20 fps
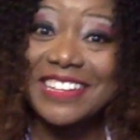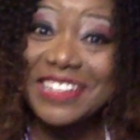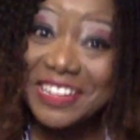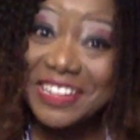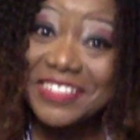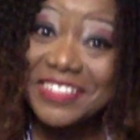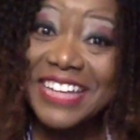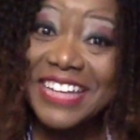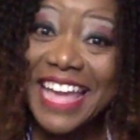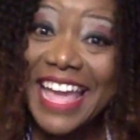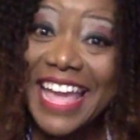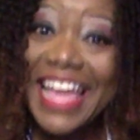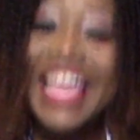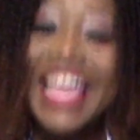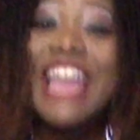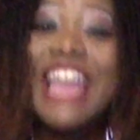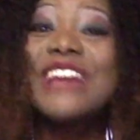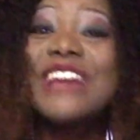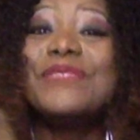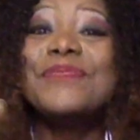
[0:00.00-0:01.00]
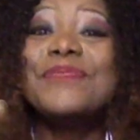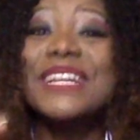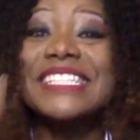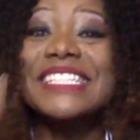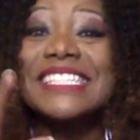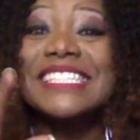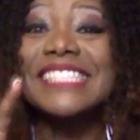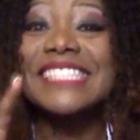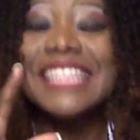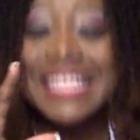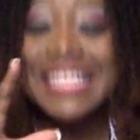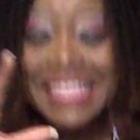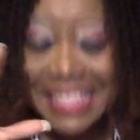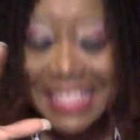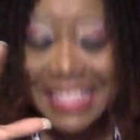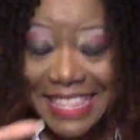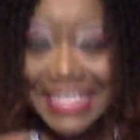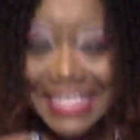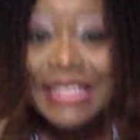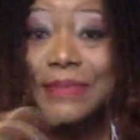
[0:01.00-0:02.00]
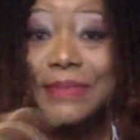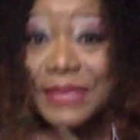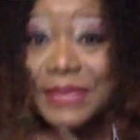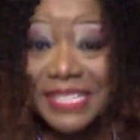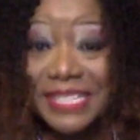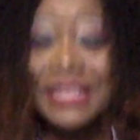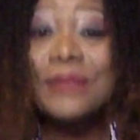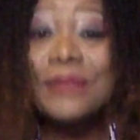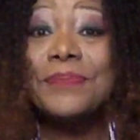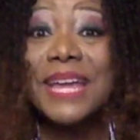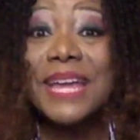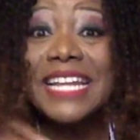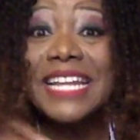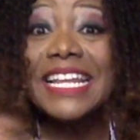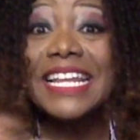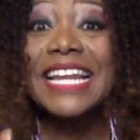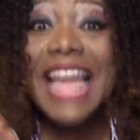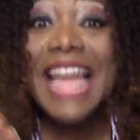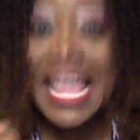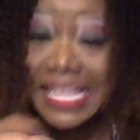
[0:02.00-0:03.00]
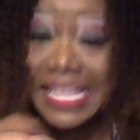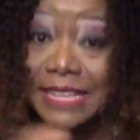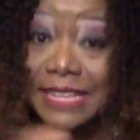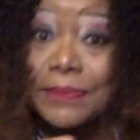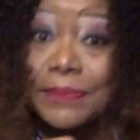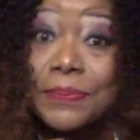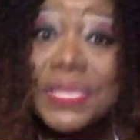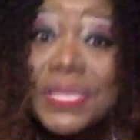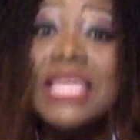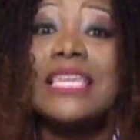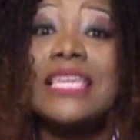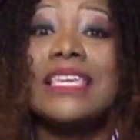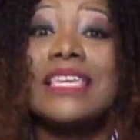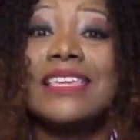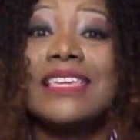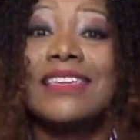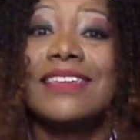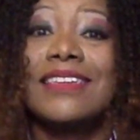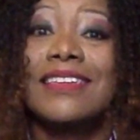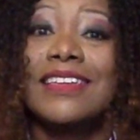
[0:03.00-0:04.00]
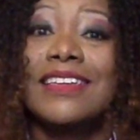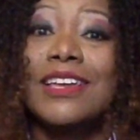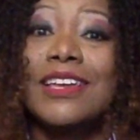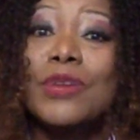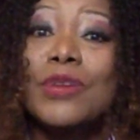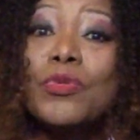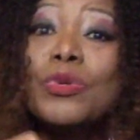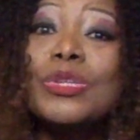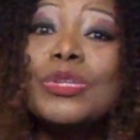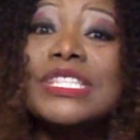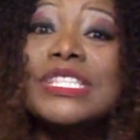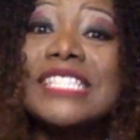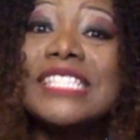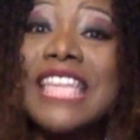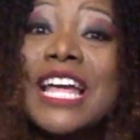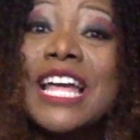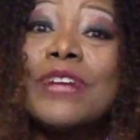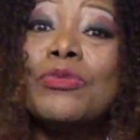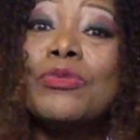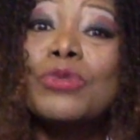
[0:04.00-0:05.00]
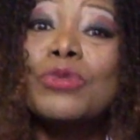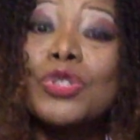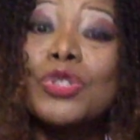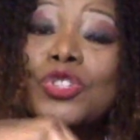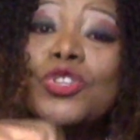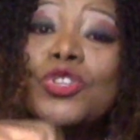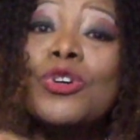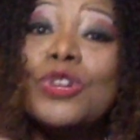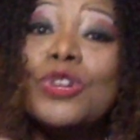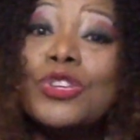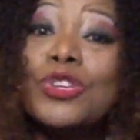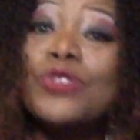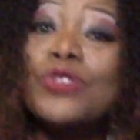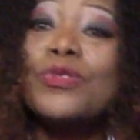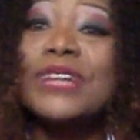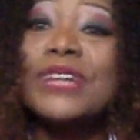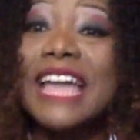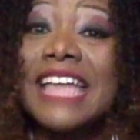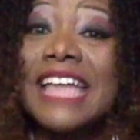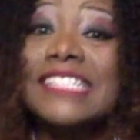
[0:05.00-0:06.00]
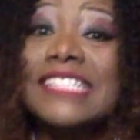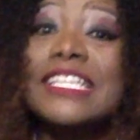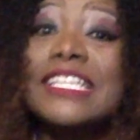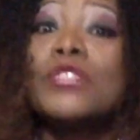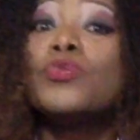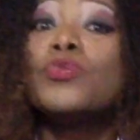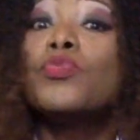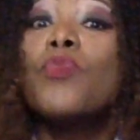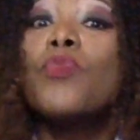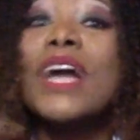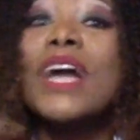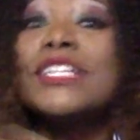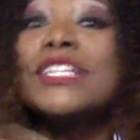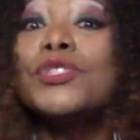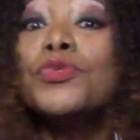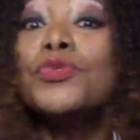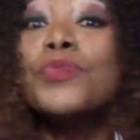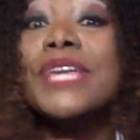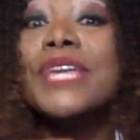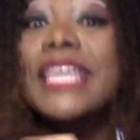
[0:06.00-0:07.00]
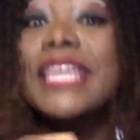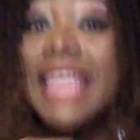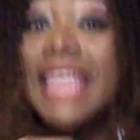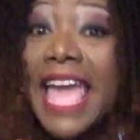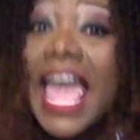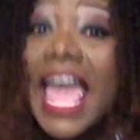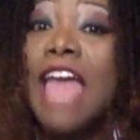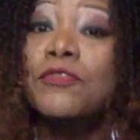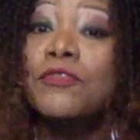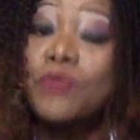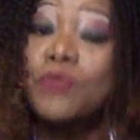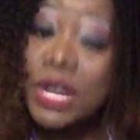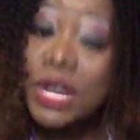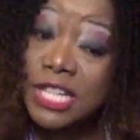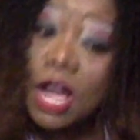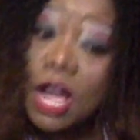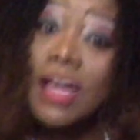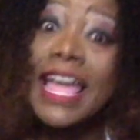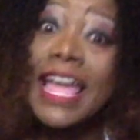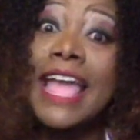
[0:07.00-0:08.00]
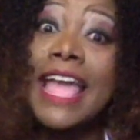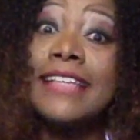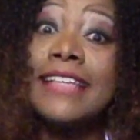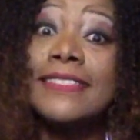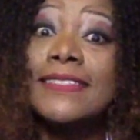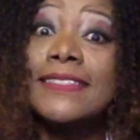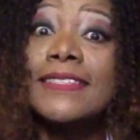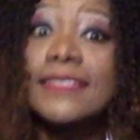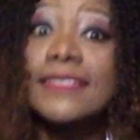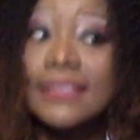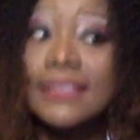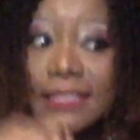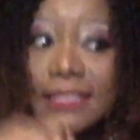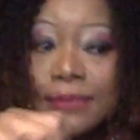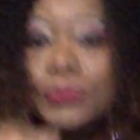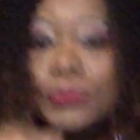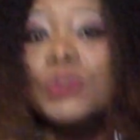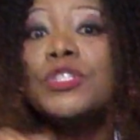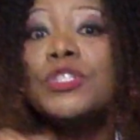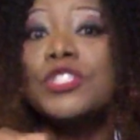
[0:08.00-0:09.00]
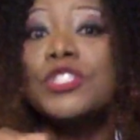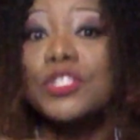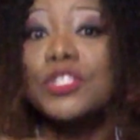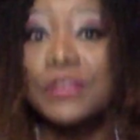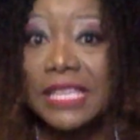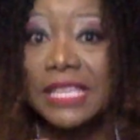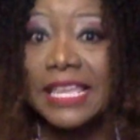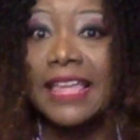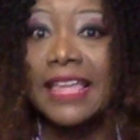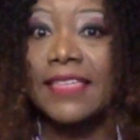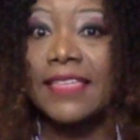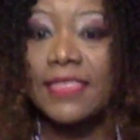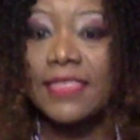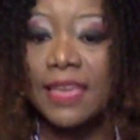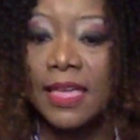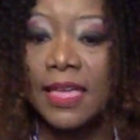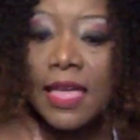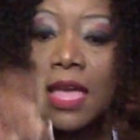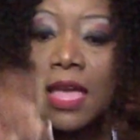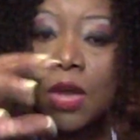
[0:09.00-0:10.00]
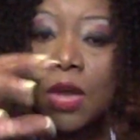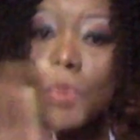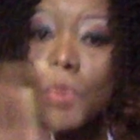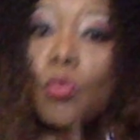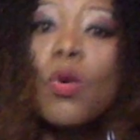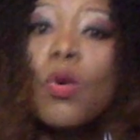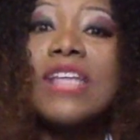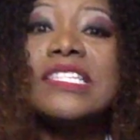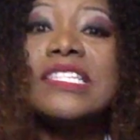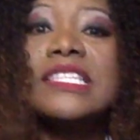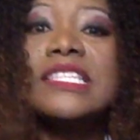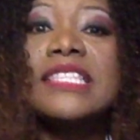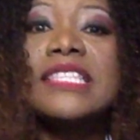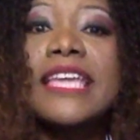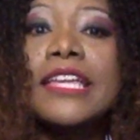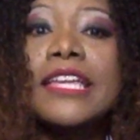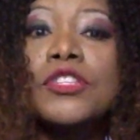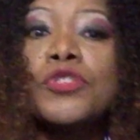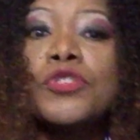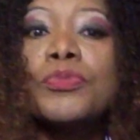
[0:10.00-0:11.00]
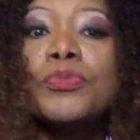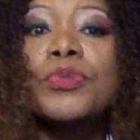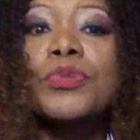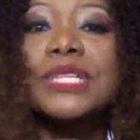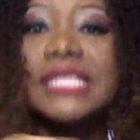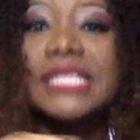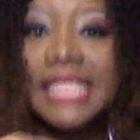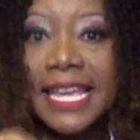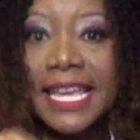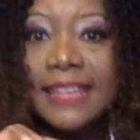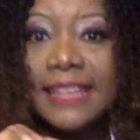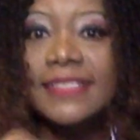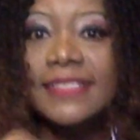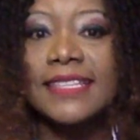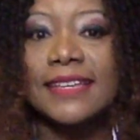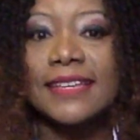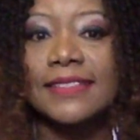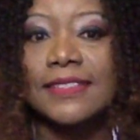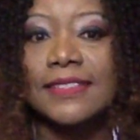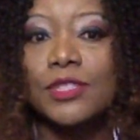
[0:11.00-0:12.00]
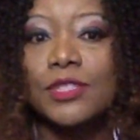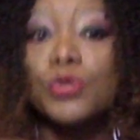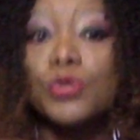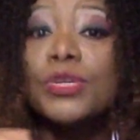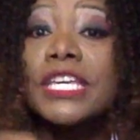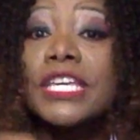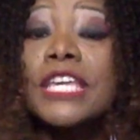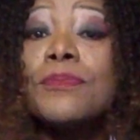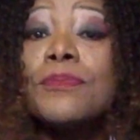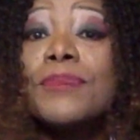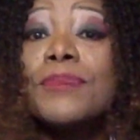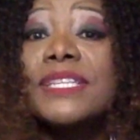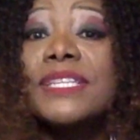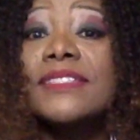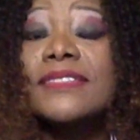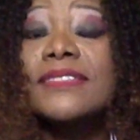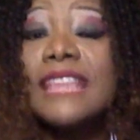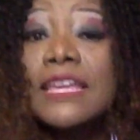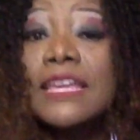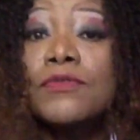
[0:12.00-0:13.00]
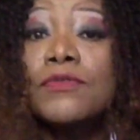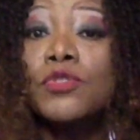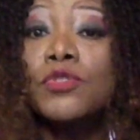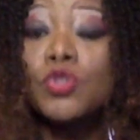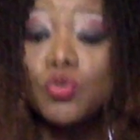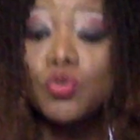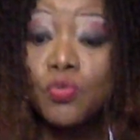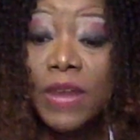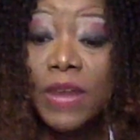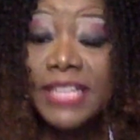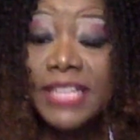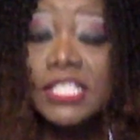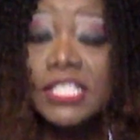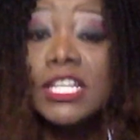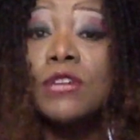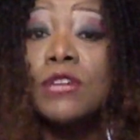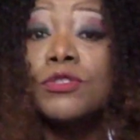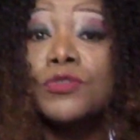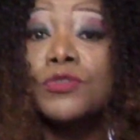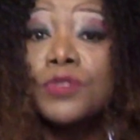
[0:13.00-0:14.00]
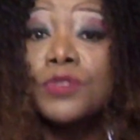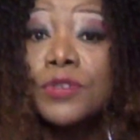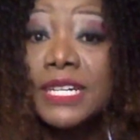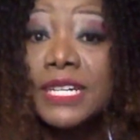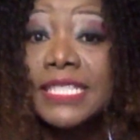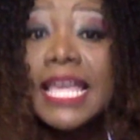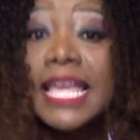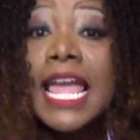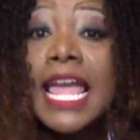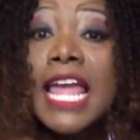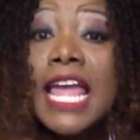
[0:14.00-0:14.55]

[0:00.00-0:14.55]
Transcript: Okay. But somebody like me will show you guys that what we have, what our ancestors put together, was there to protect us, to keep us safe, to watch out for us.